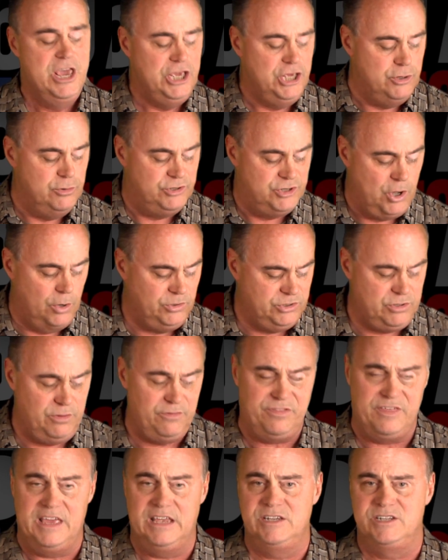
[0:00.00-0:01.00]
You don't do
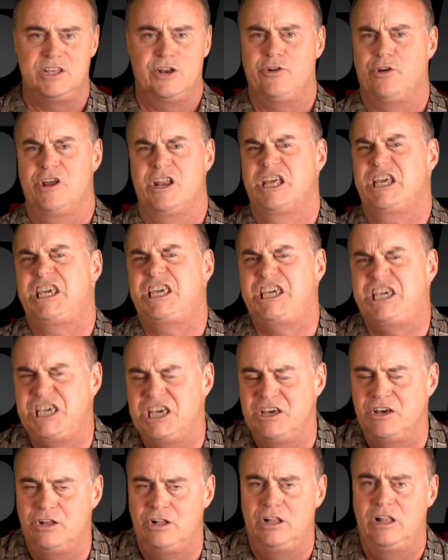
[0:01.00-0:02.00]
things that are going to
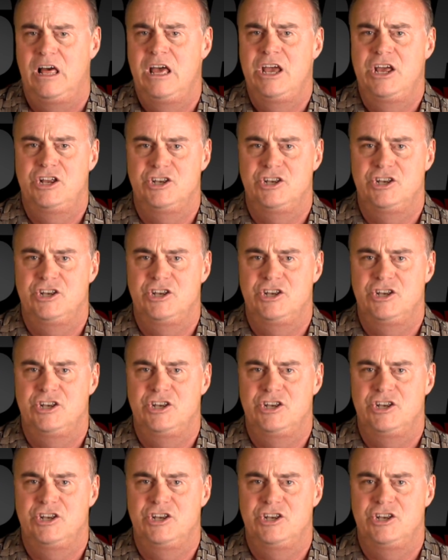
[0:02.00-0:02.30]
kill